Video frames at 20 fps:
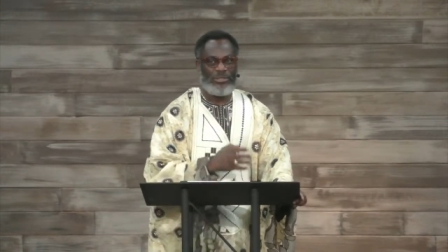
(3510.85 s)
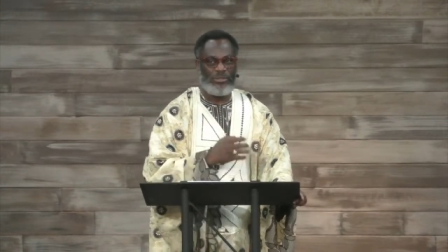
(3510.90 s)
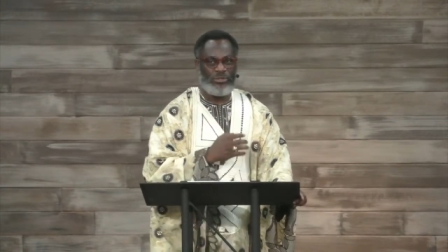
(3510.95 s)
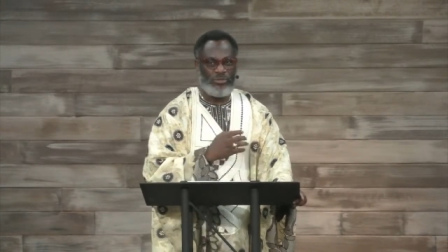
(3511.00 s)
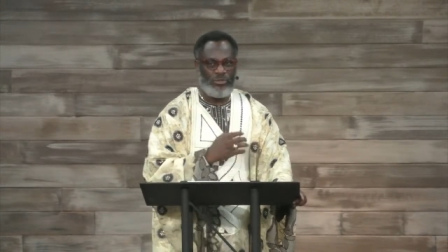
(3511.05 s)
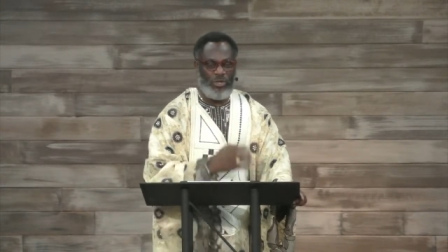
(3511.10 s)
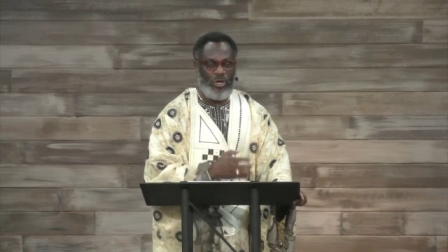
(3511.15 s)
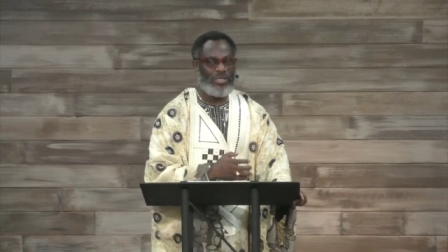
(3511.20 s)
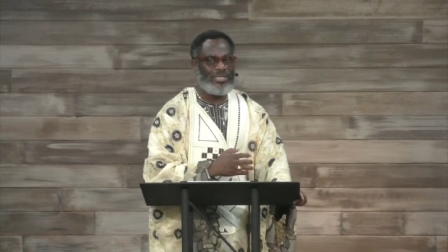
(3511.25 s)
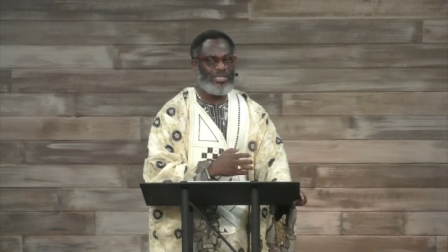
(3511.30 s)

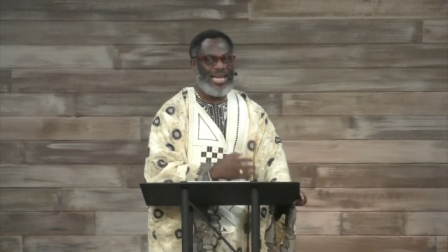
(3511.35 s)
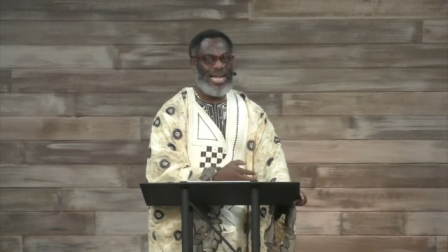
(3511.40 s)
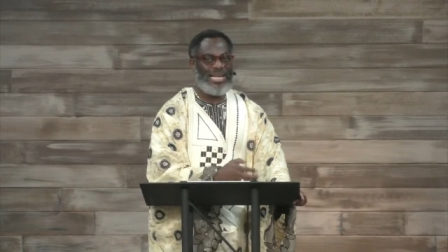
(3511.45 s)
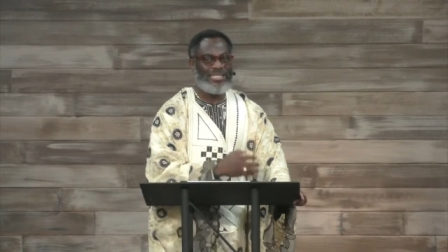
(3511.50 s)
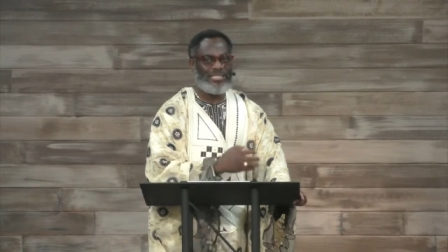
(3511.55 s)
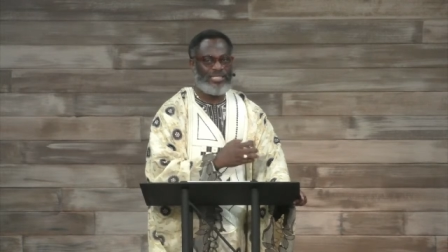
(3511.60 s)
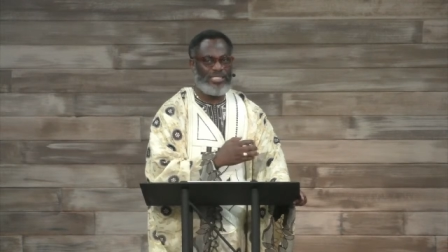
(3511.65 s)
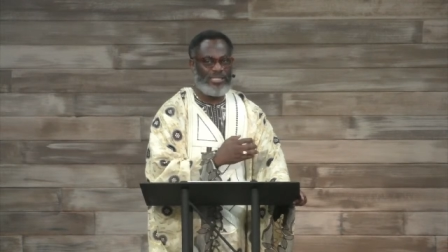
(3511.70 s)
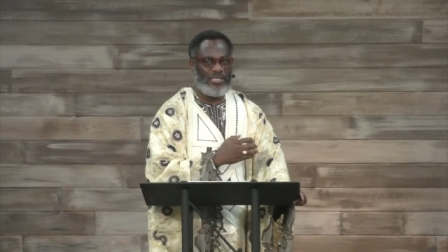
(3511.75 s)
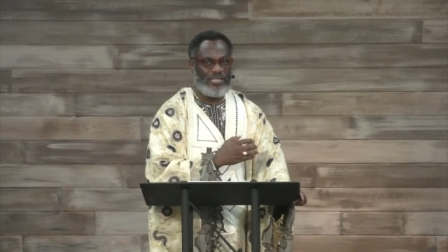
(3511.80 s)
not
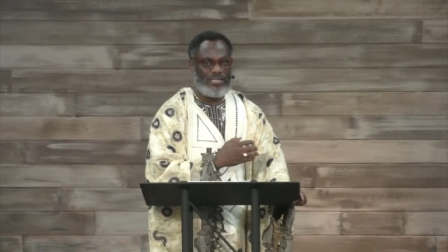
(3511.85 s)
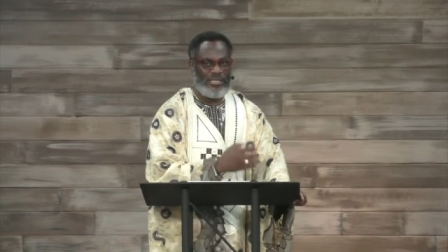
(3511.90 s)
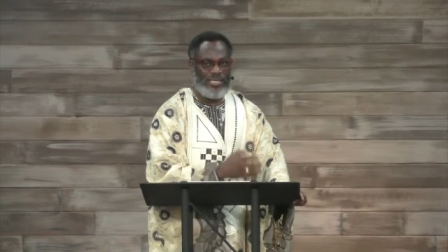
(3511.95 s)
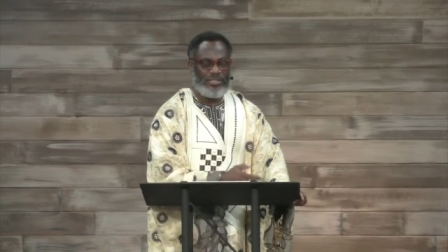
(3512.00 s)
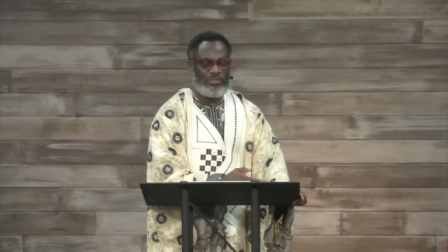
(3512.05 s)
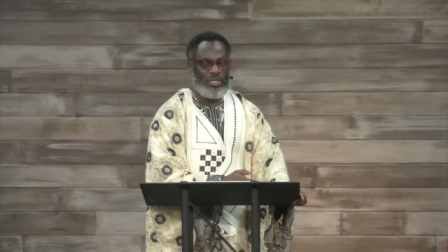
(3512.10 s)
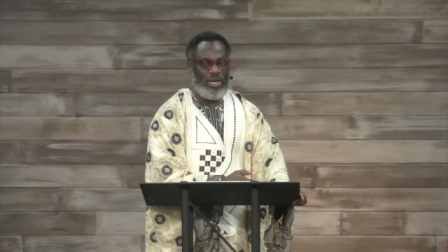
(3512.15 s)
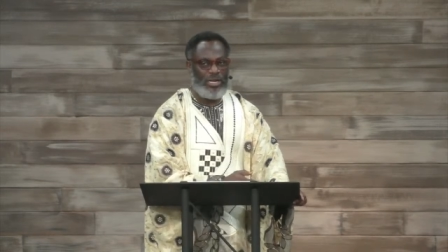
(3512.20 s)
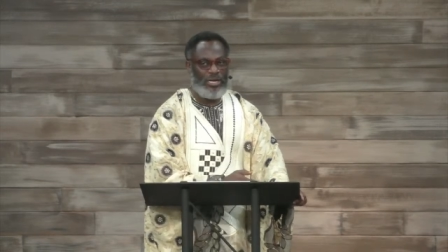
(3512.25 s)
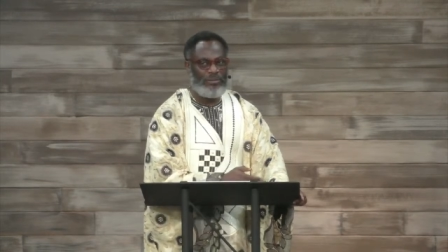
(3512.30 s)
as
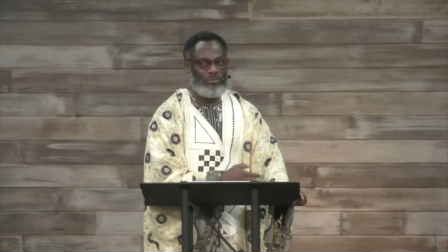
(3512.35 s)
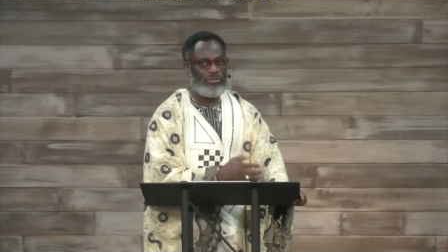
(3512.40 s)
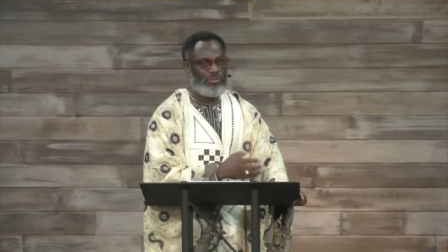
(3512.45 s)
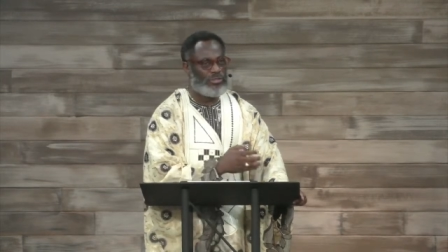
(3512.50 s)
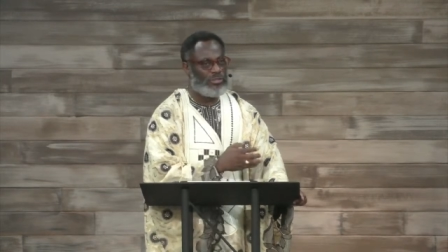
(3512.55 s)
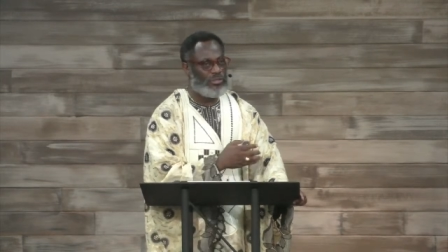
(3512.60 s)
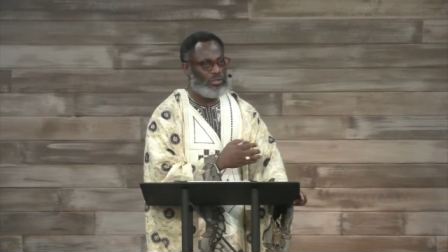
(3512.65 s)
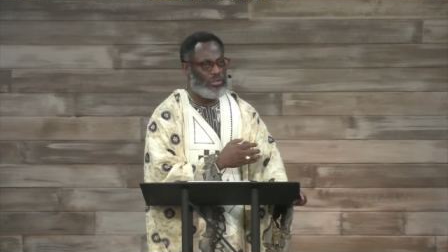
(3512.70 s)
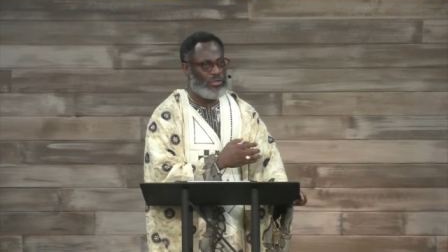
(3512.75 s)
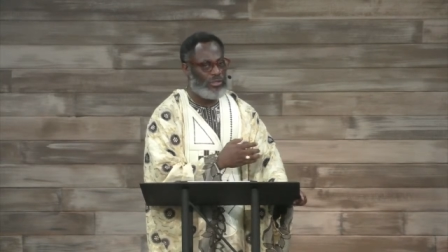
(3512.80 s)
the
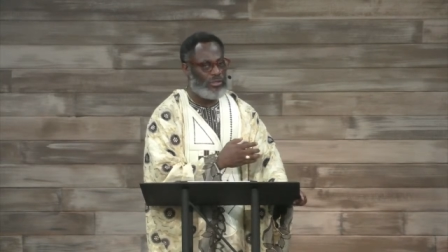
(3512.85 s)
terms